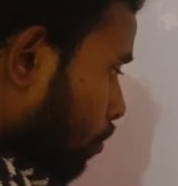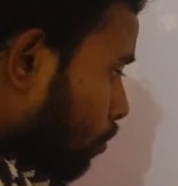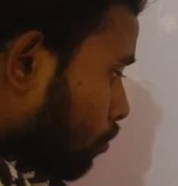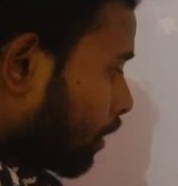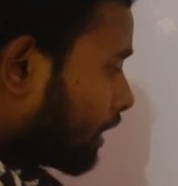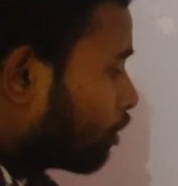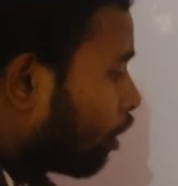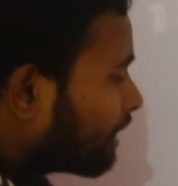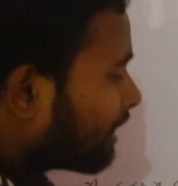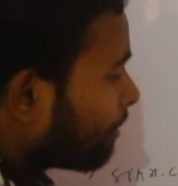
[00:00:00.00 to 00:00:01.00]
sorry,
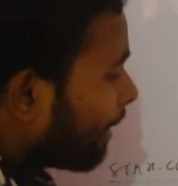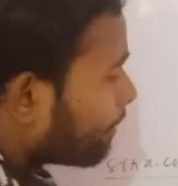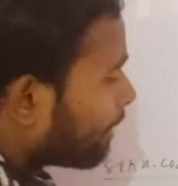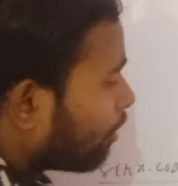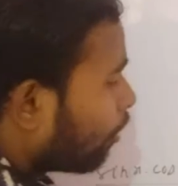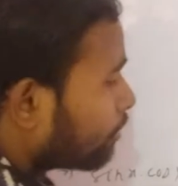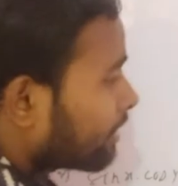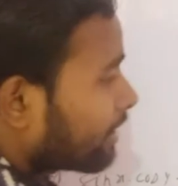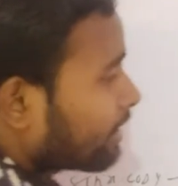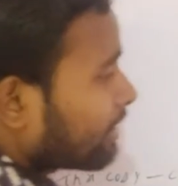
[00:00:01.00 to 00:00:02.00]
don't divide by cos
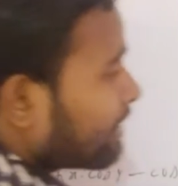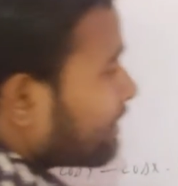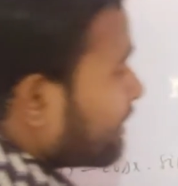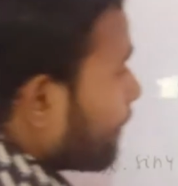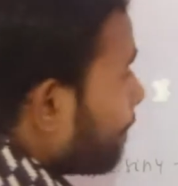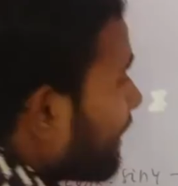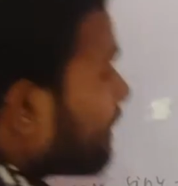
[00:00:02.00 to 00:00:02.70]
y, simply